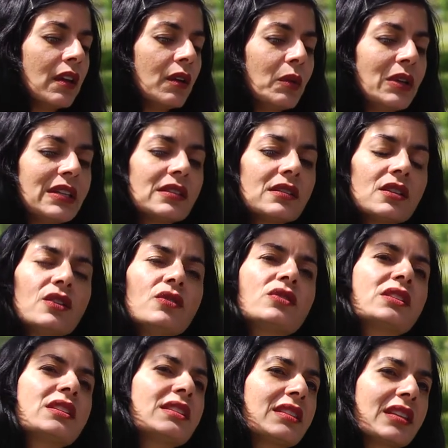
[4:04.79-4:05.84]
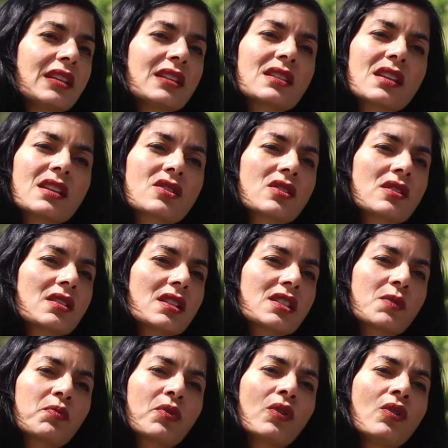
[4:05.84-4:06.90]
We didn't used to see such
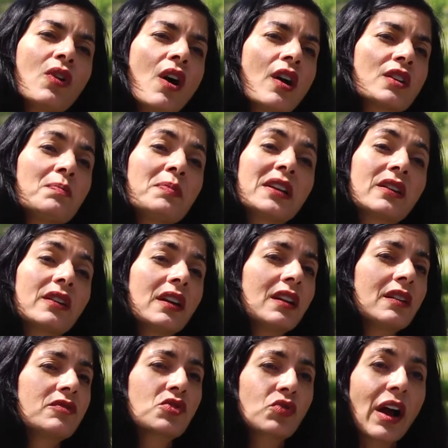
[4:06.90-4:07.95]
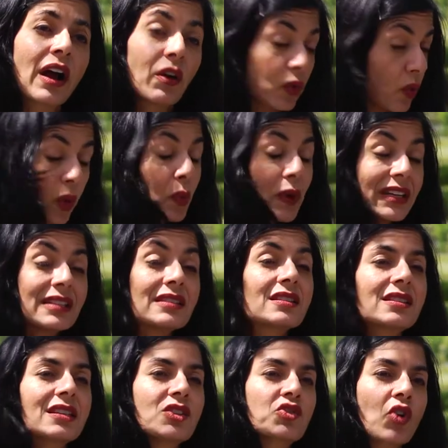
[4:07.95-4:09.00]
a prolonged period of drought, or we didn't
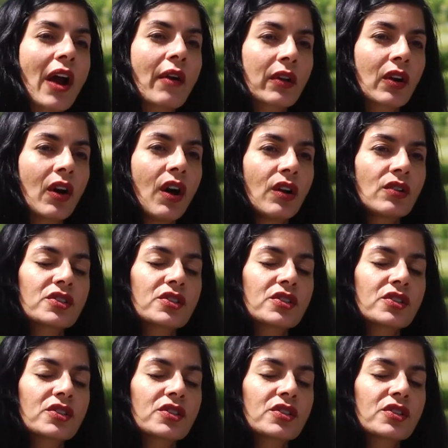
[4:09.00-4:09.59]
see drought at all.